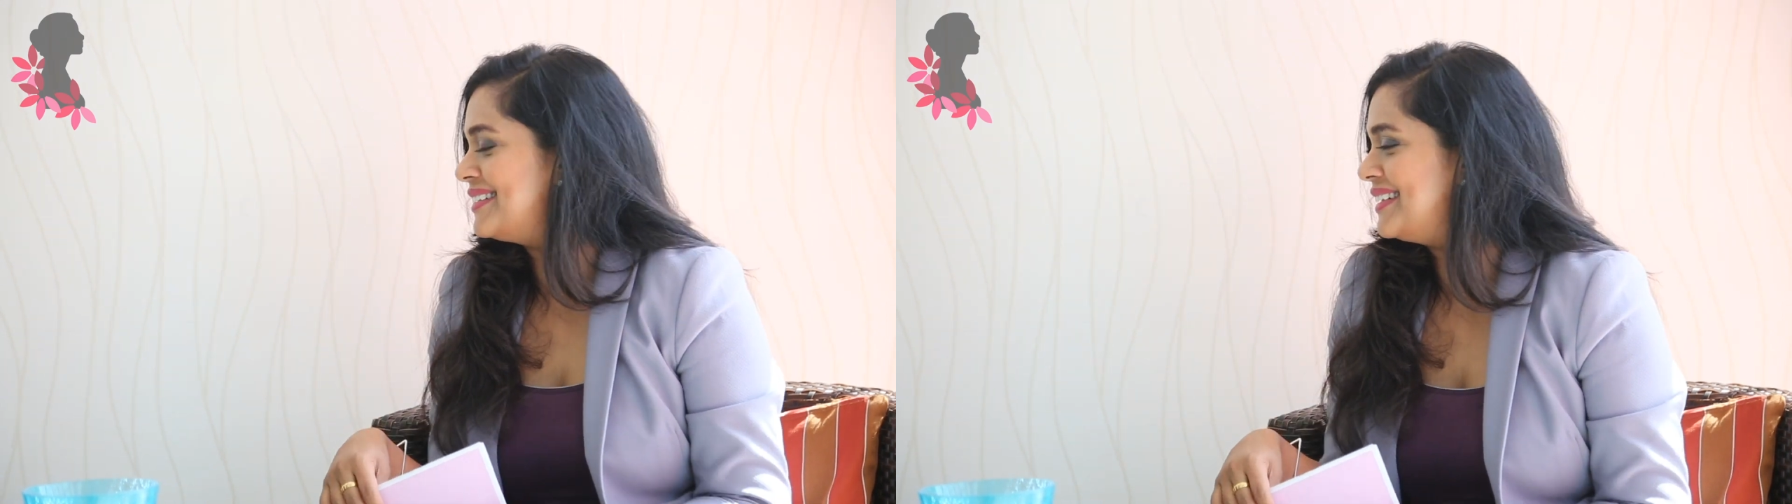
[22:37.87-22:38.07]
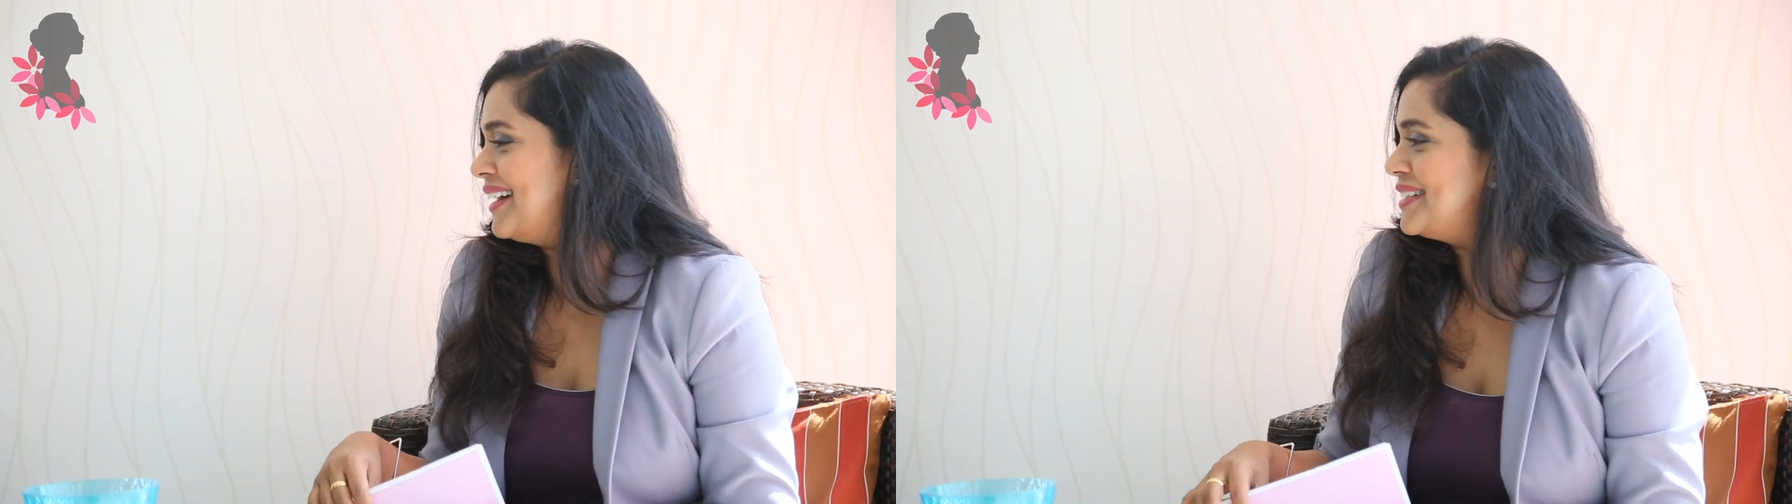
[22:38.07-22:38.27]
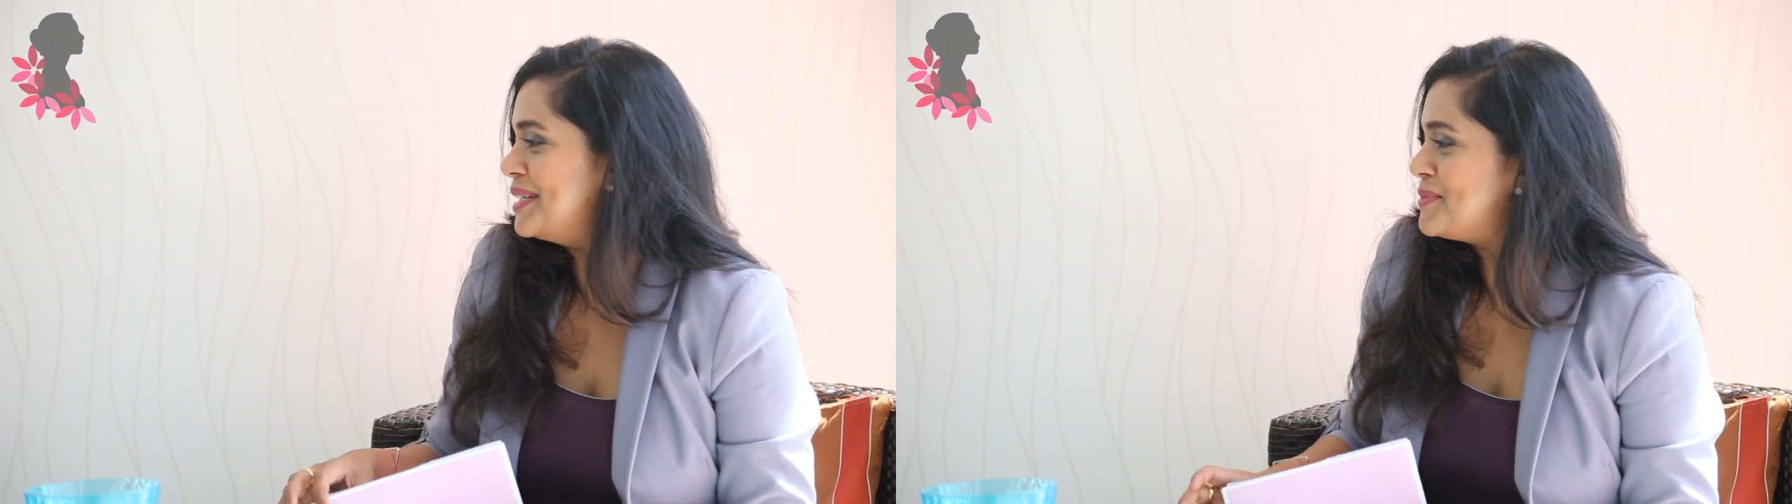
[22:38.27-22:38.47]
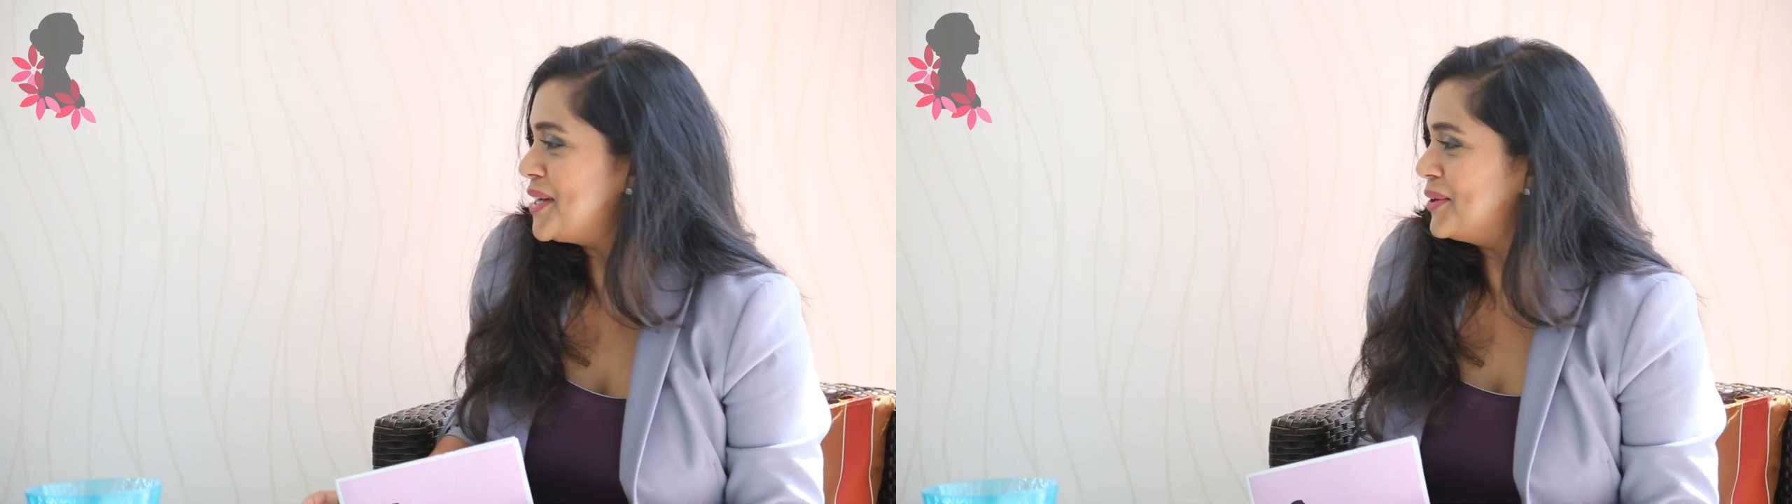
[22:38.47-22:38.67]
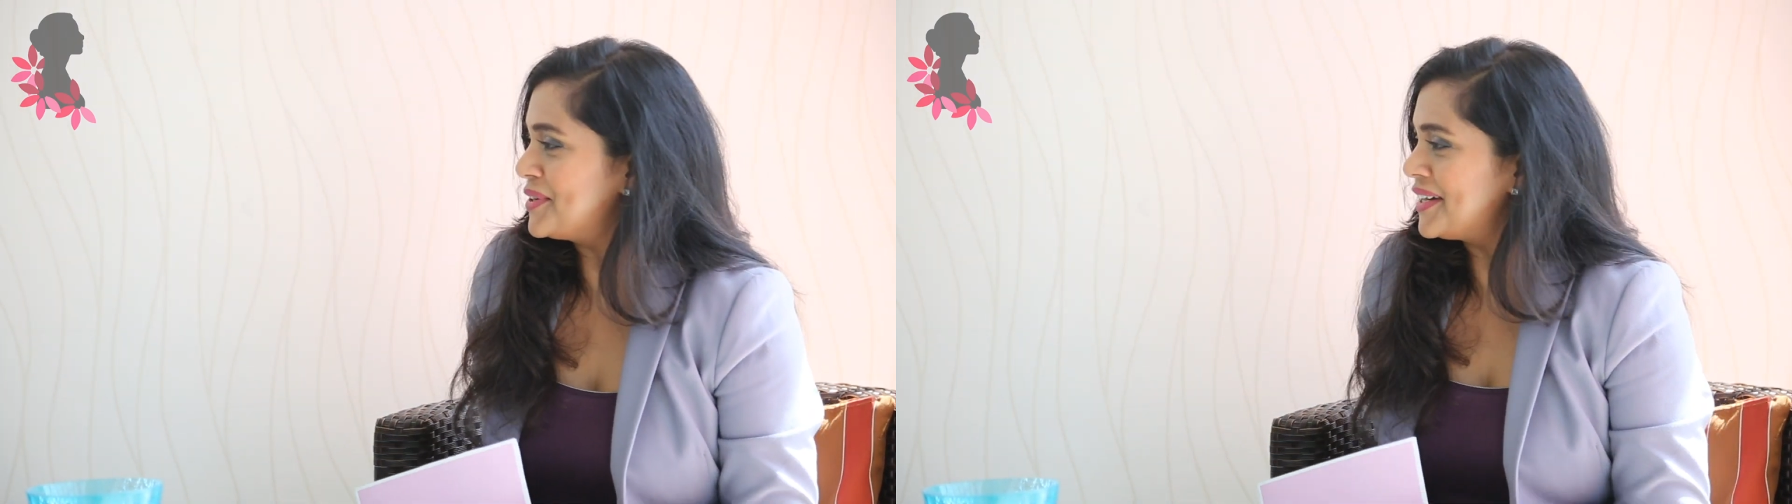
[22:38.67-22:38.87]
deep
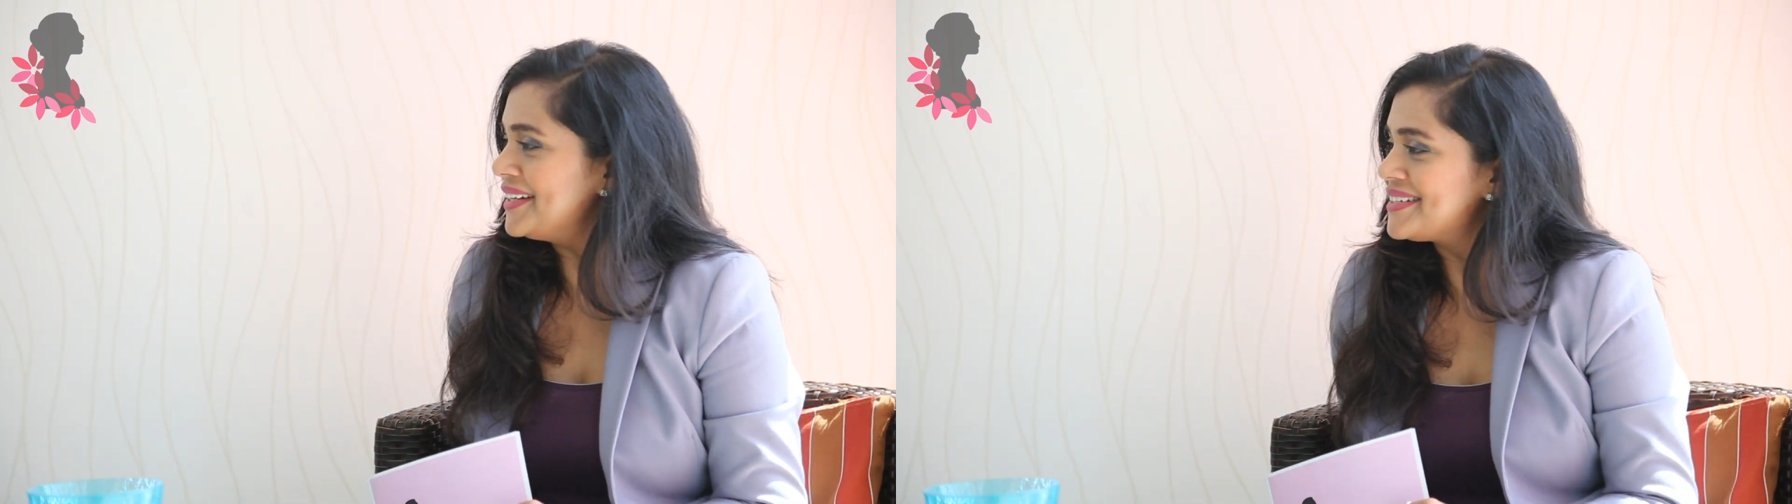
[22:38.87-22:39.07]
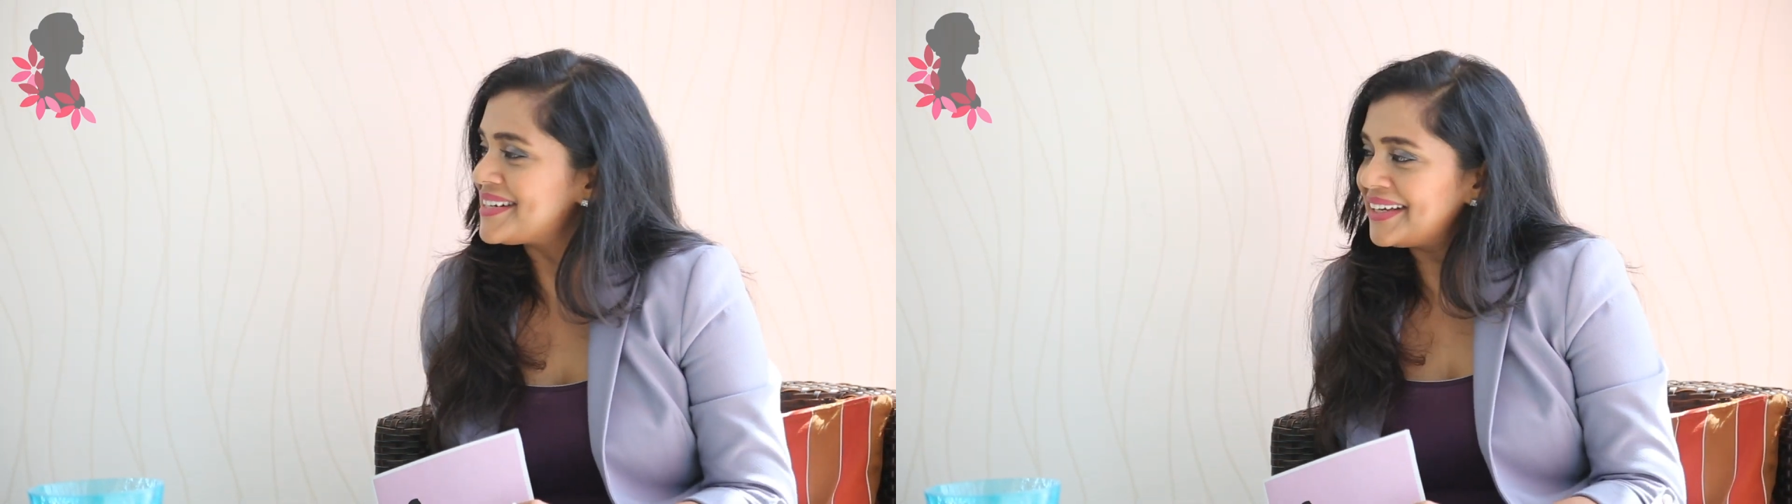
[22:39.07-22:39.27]
down, right?